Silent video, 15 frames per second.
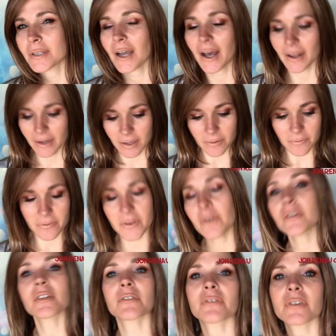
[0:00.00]
kind of
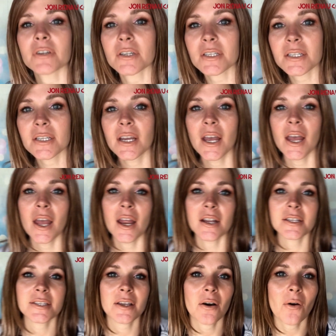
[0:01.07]
confused at first,
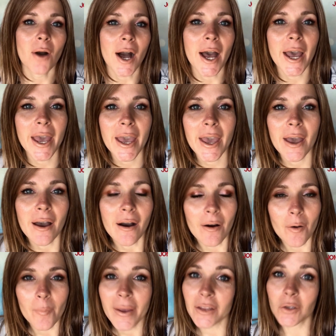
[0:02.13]
so I
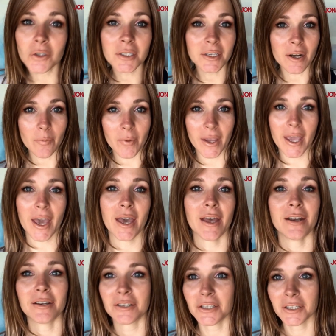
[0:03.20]
had looked it up
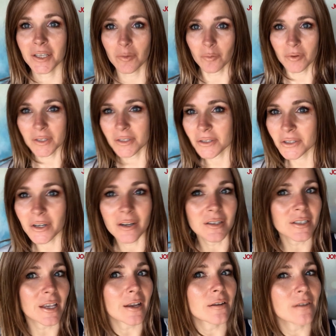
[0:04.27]
again and just kept researching. I
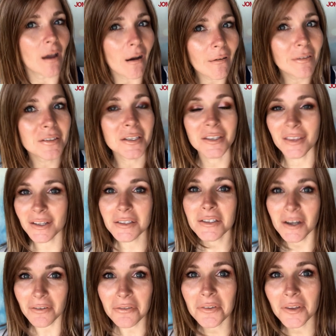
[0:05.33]
was like, no, I was like, that's
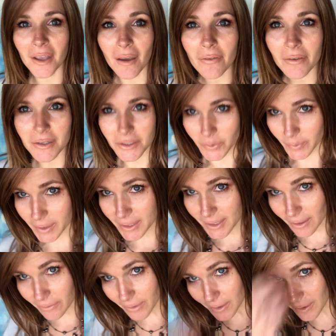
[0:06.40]
definitely
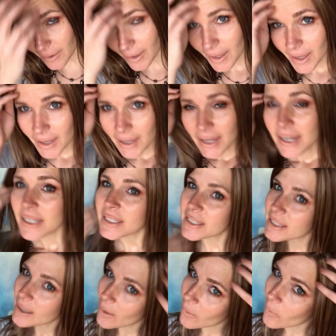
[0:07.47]
FS27.
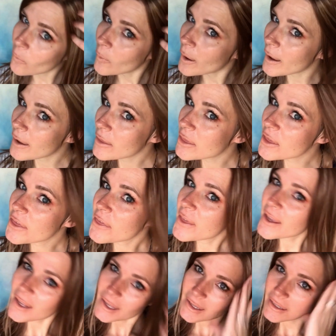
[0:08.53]
So the
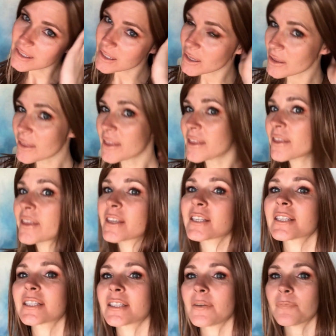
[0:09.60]
thing is,
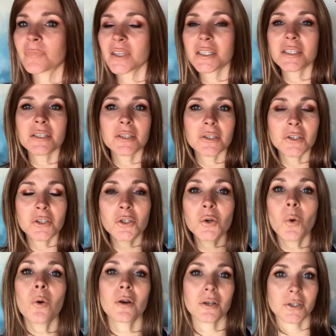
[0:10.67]
this is a
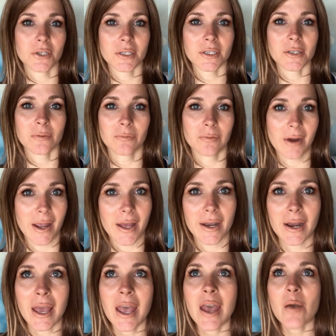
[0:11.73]
gorgeous
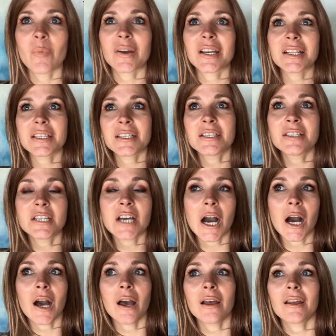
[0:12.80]
red, but it's
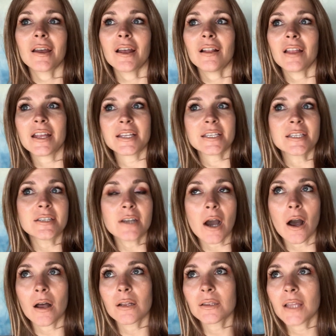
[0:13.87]
not
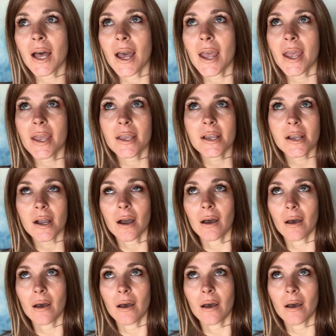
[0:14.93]
like